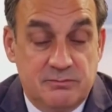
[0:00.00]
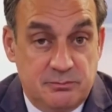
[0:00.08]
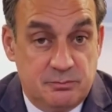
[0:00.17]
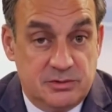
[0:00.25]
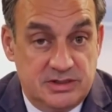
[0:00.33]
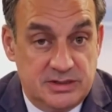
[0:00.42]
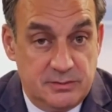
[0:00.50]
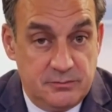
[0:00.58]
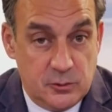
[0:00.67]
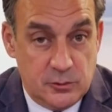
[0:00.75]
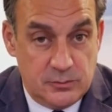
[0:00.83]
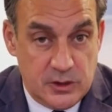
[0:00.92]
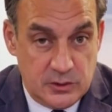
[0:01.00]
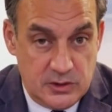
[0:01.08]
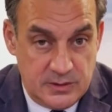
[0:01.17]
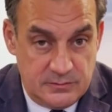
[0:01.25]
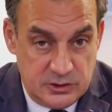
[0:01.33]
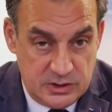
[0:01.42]
for missing a few
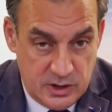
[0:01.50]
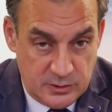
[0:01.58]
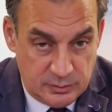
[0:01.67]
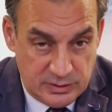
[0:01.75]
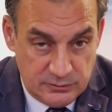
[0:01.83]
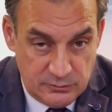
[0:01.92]
months of stock pick